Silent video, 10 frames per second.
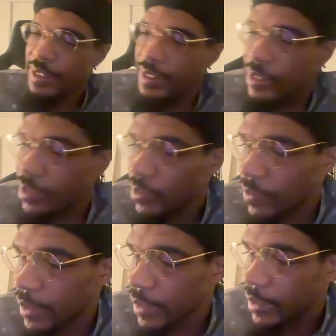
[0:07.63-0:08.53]
your
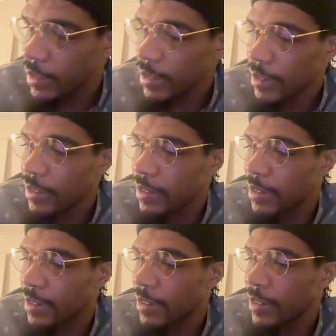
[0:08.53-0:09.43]
screen
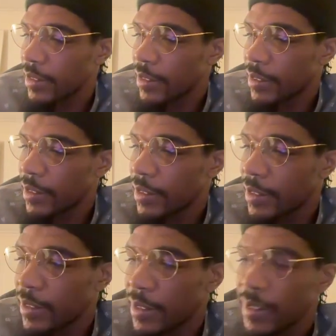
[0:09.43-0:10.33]
should
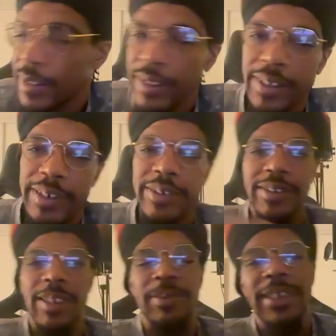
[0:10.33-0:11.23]
look a little
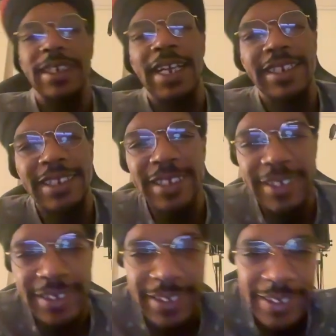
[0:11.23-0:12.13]
something like
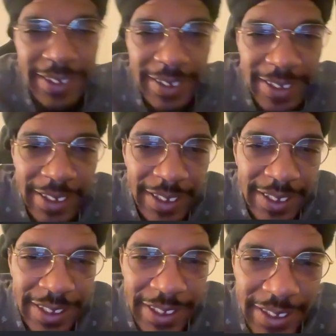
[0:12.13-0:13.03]
this,
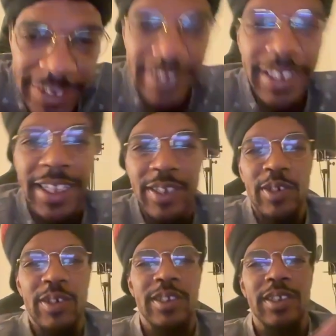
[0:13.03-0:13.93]
and saying
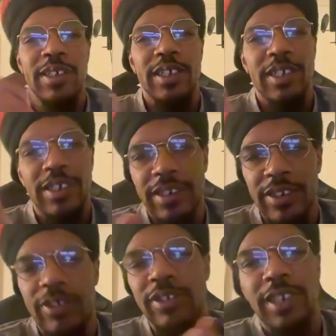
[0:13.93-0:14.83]
a
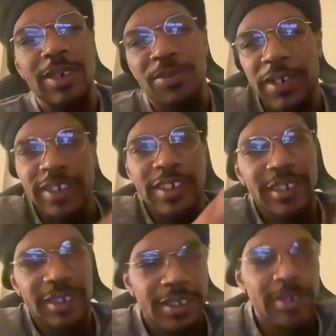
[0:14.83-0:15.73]
little
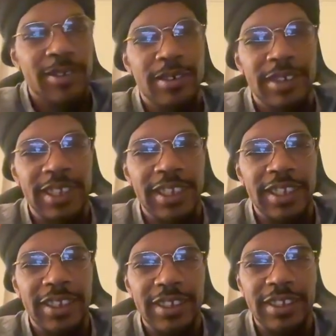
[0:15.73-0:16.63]
celebration
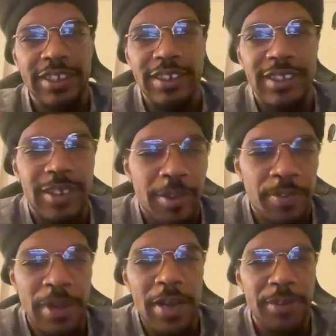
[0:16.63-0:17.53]
thing
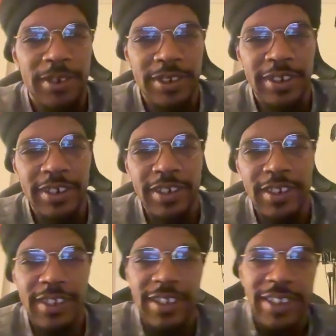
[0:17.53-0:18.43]
popper
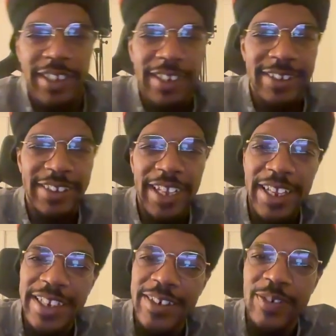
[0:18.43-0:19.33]
and
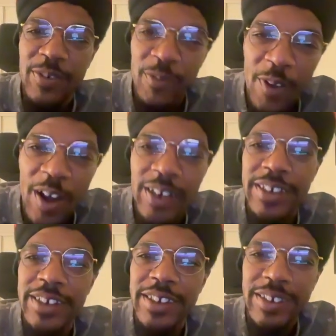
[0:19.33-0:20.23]
saying
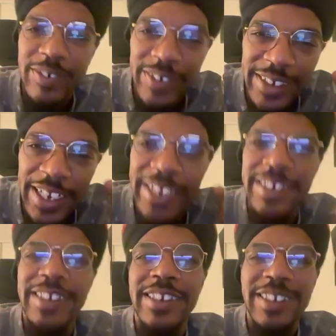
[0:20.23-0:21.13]
wallet
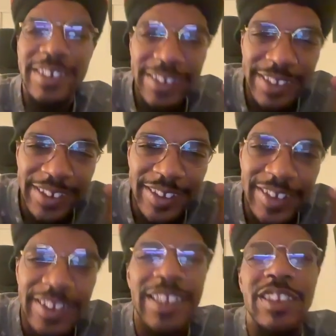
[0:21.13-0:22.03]
creation
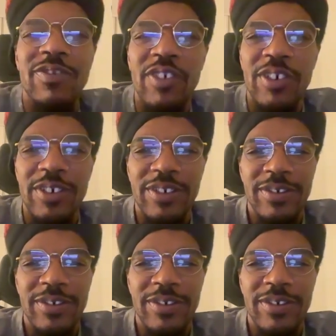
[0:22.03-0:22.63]
successful.